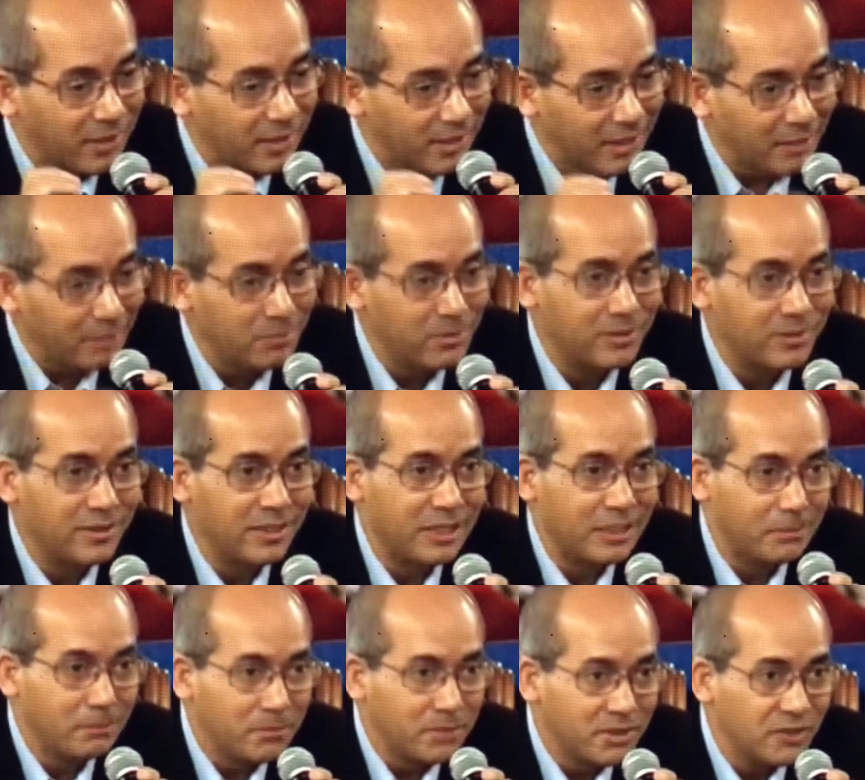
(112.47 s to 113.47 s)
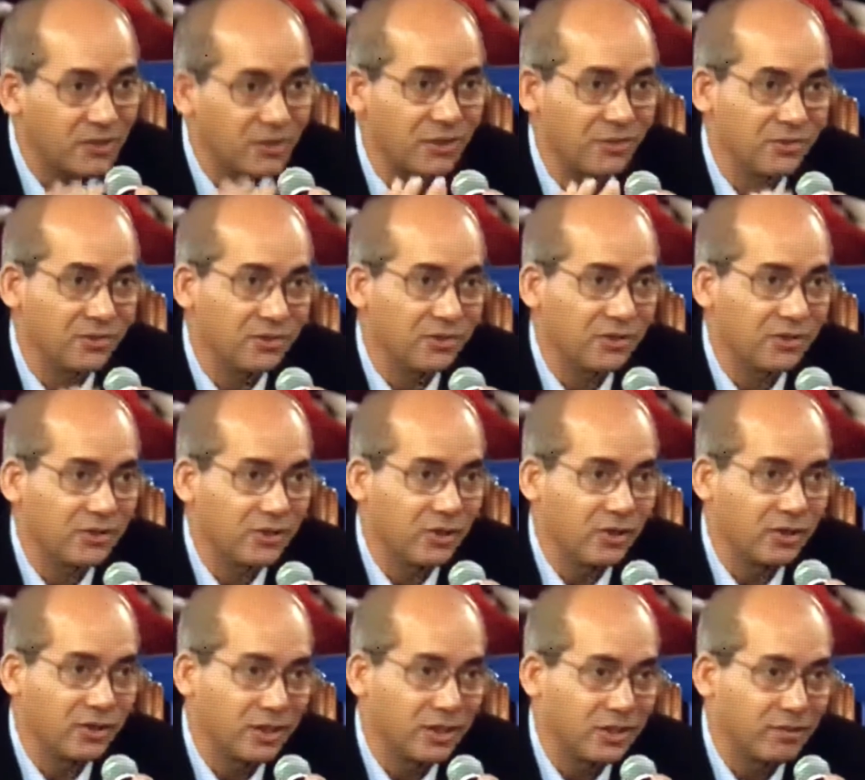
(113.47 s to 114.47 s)
enable the emergence
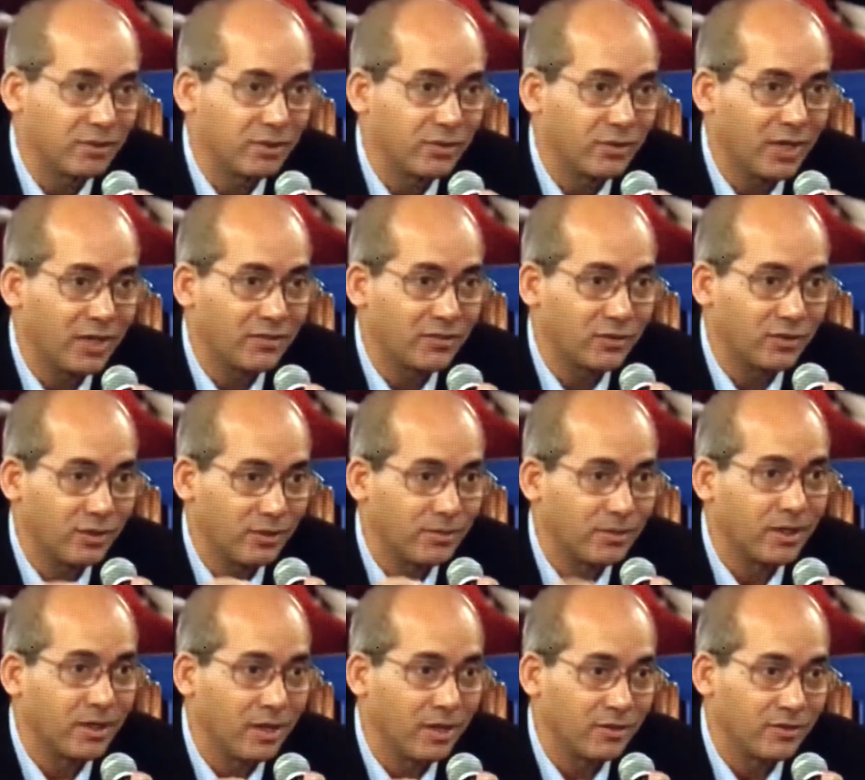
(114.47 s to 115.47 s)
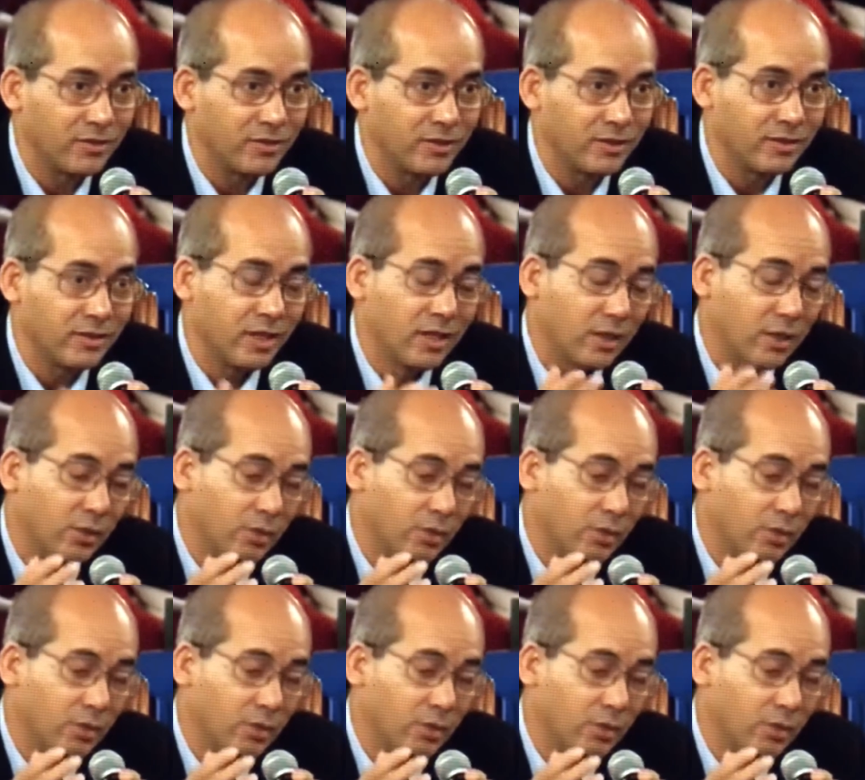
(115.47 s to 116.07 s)
or the giving rise of the consciousness.